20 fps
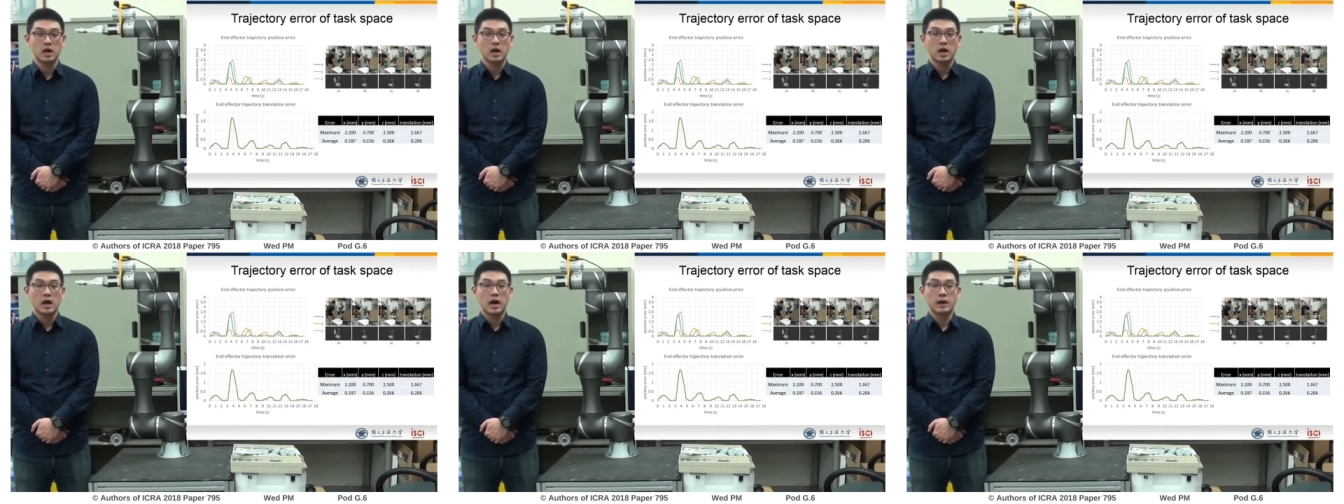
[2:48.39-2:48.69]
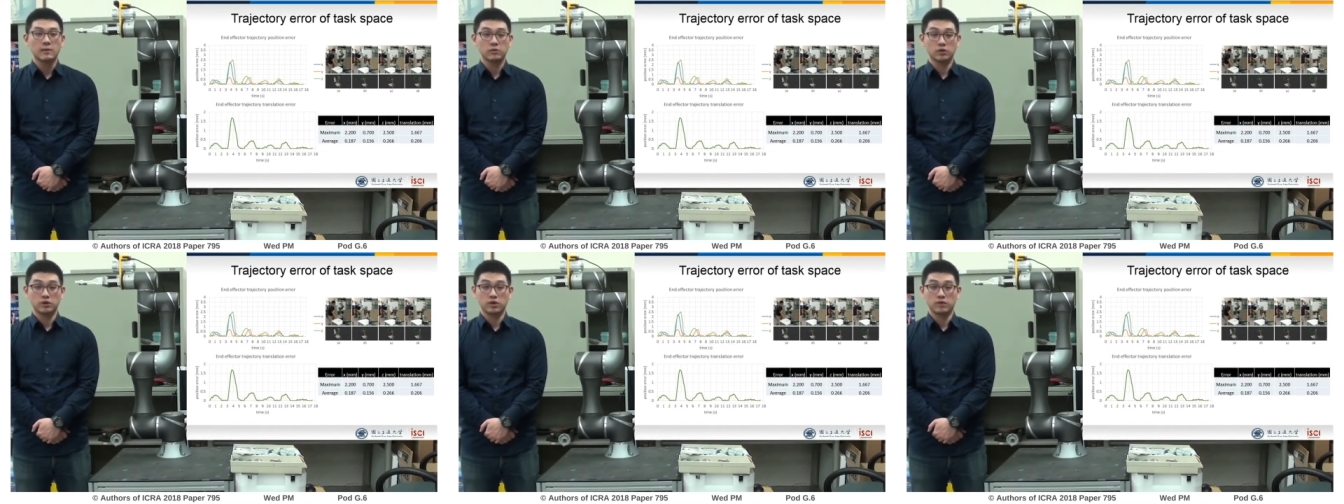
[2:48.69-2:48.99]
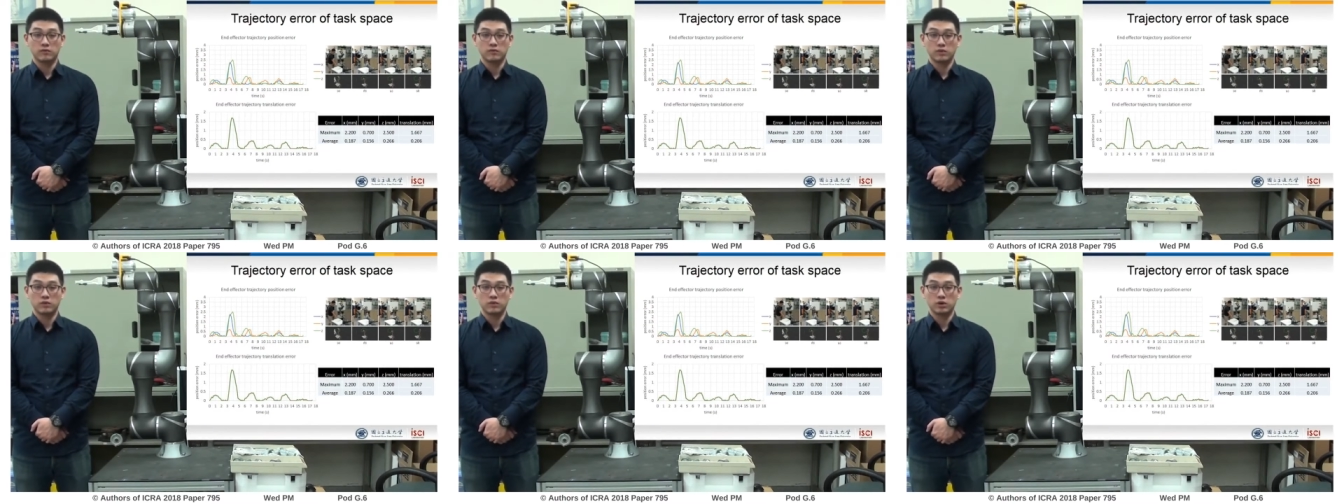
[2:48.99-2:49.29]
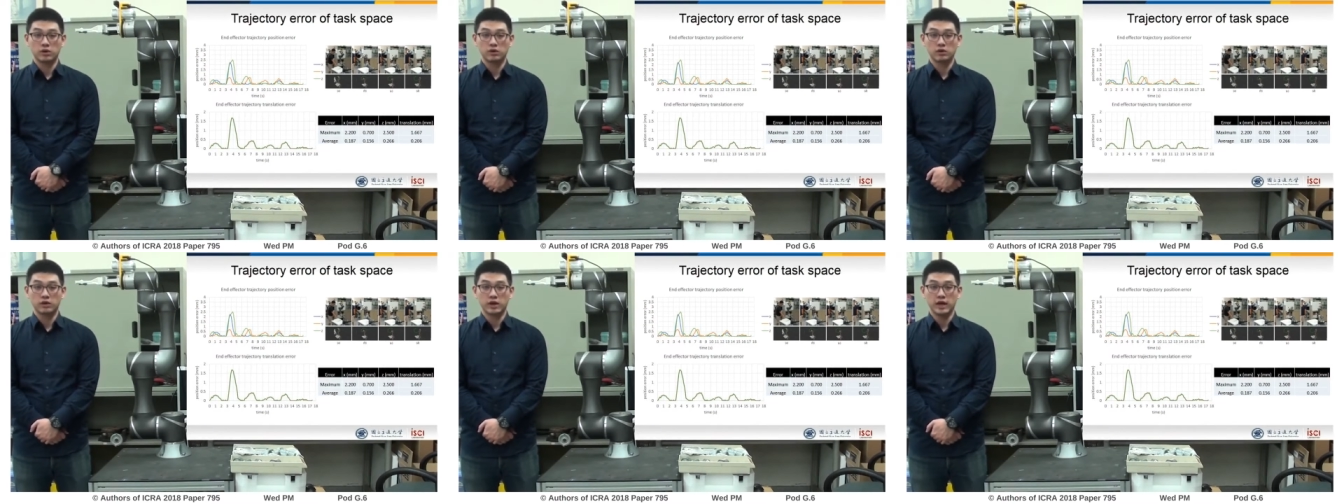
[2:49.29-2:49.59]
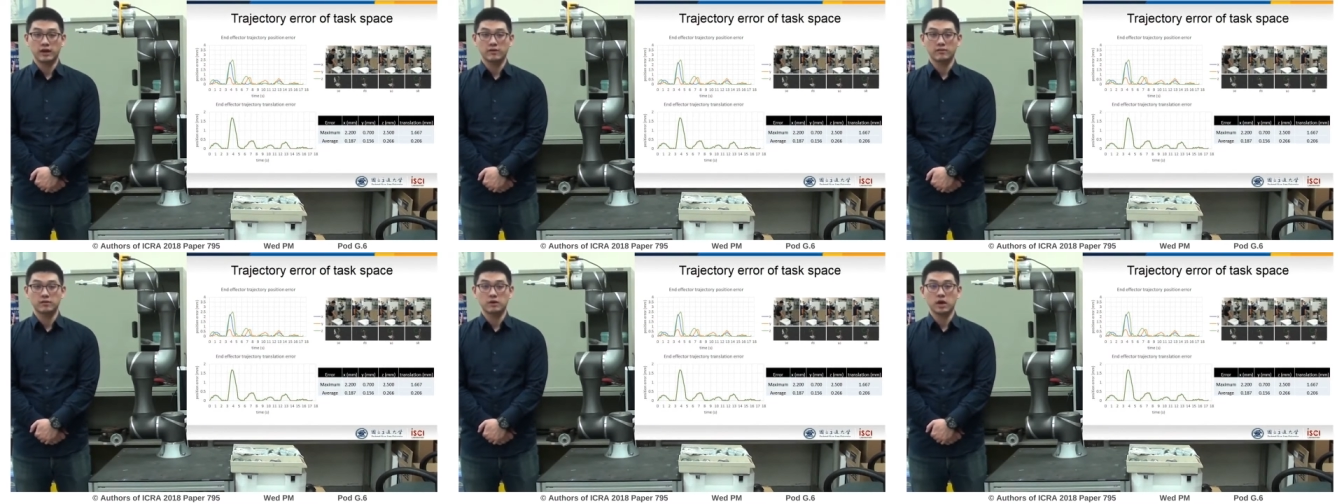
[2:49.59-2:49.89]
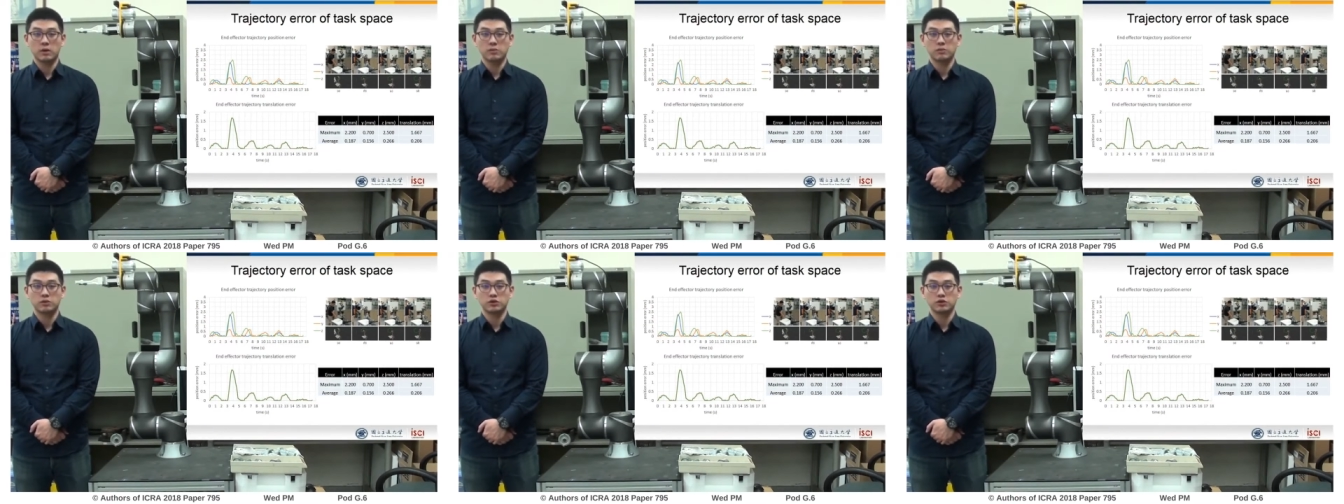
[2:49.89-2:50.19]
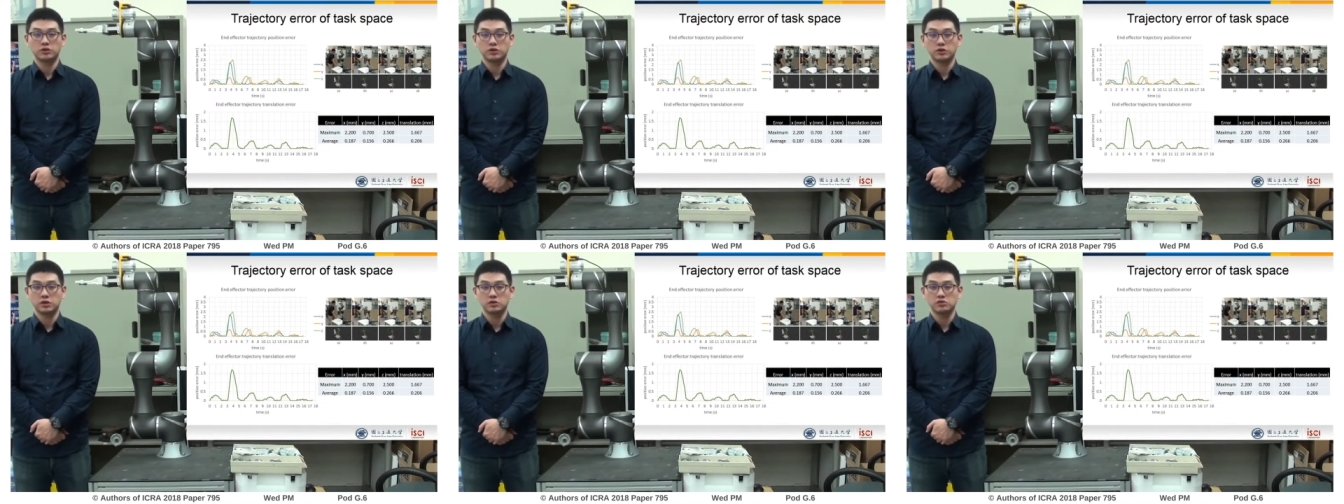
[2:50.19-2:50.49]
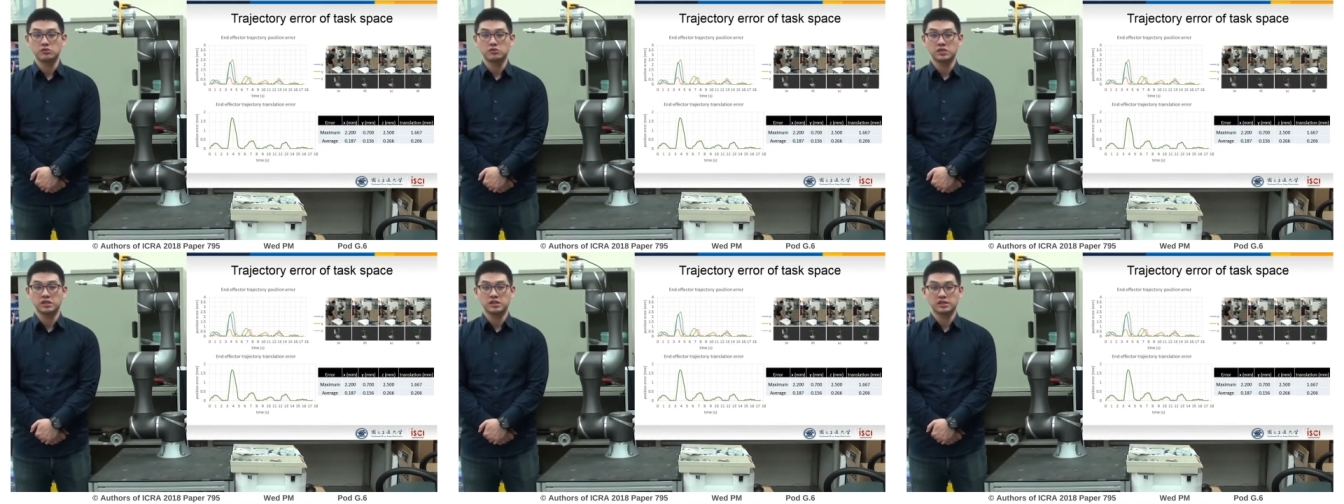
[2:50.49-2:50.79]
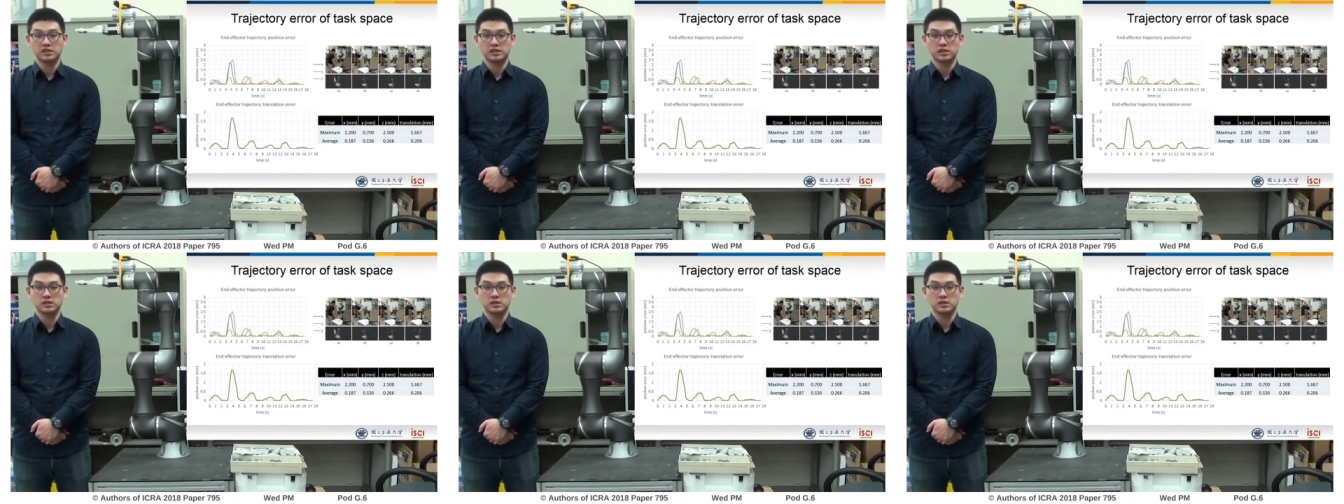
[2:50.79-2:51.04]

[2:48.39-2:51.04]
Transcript: I'm looking forward to have the opportunity to discuss